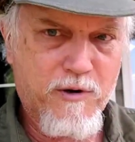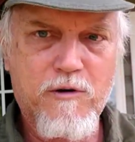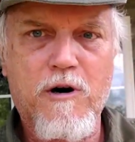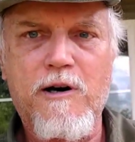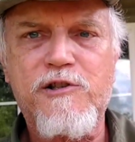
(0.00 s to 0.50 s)
little
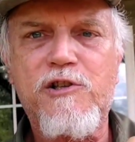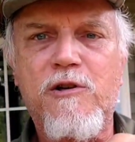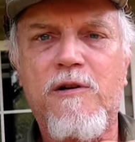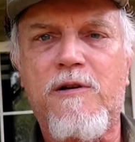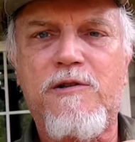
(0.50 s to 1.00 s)
cartridge.
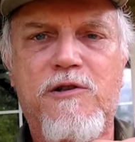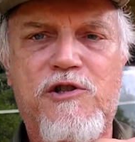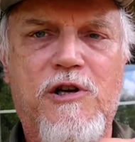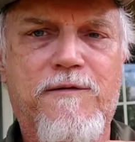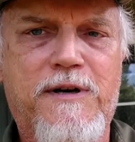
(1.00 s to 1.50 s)
Just
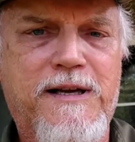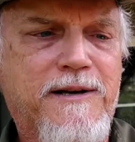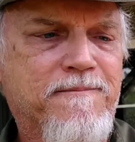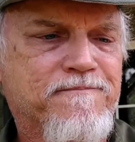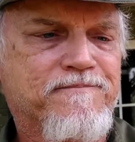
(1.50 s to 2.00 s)
shove it
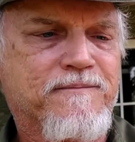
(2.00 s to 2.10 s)
in,